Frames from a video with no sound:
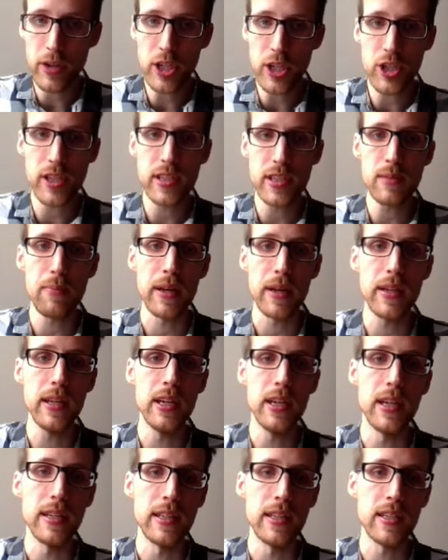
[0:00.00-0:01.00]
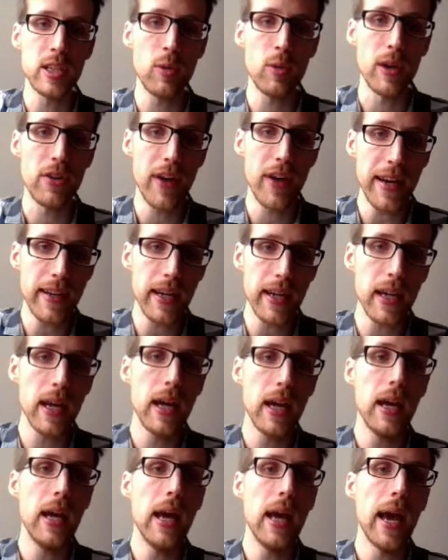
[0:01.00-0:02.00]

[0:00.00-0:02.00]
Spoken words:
regions, but here it is quadratic.